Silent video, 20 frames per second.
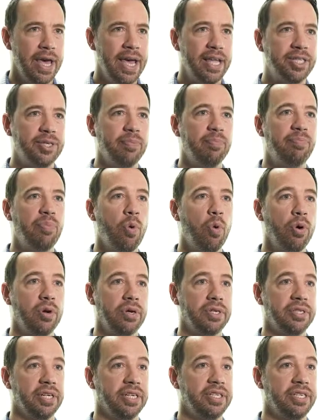It's
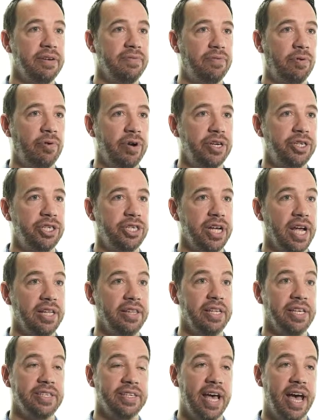important to
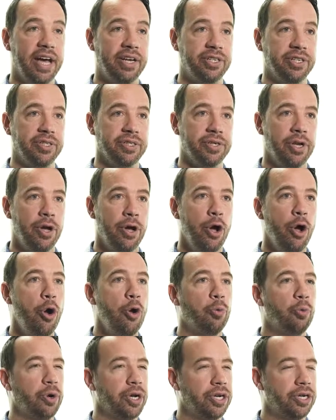differentiate these actions.
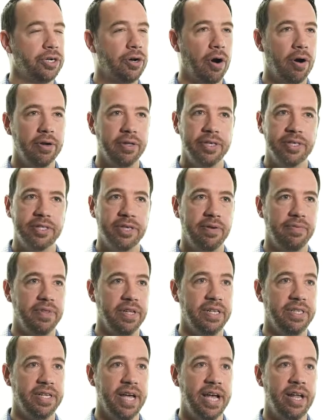Regardless of
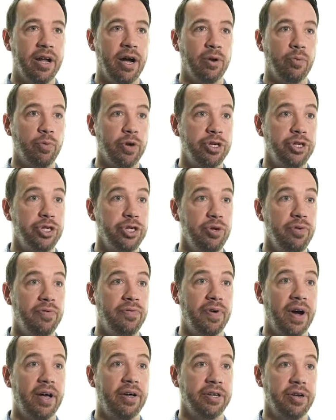the date on which you
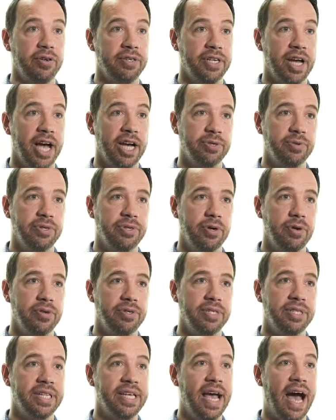file your tax
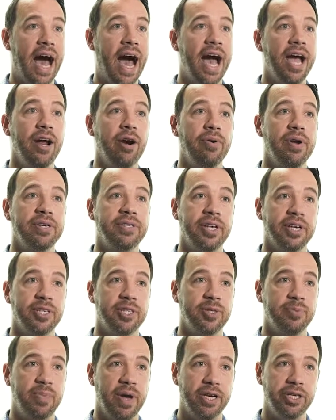returns, the IRS
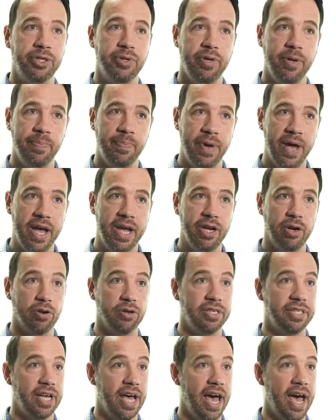expects you to pay your
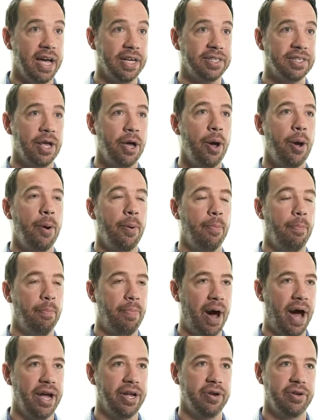tax
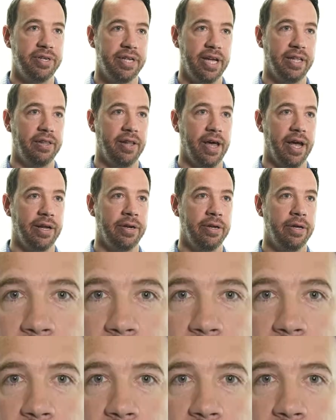by your deadline.